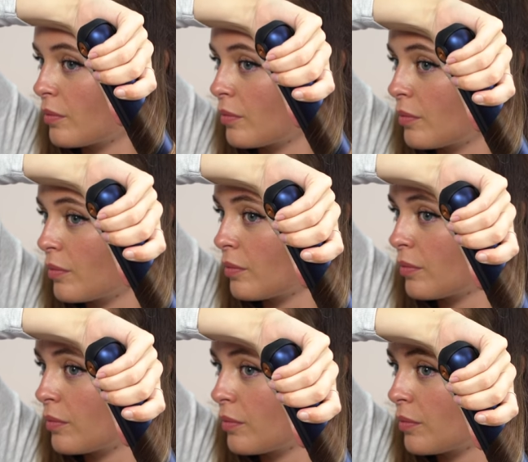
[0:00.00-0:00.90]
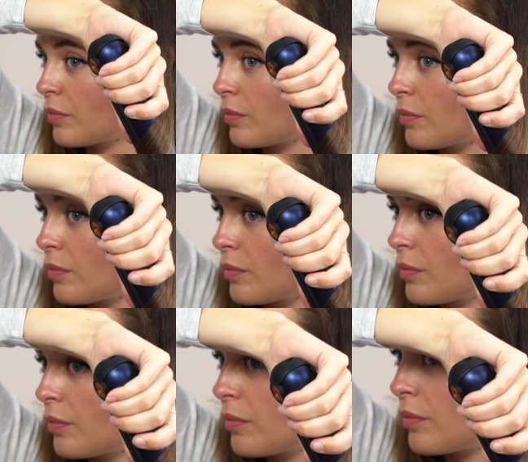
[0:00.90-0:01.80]

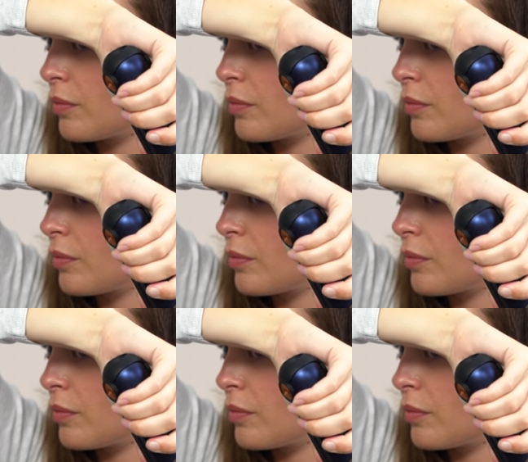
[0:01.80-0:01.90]
[no speech]